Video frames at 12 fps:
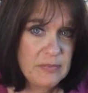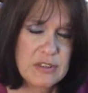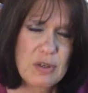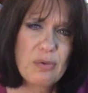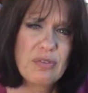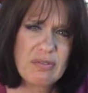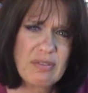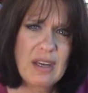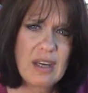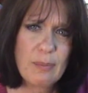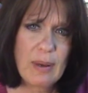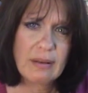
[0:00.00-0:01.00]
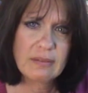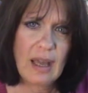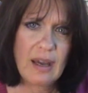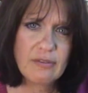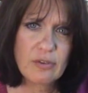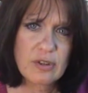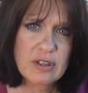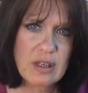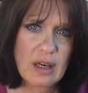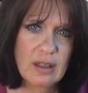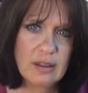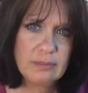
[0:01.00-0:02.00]
So think about that for a
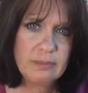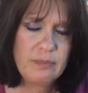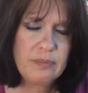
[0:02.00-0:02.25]
second.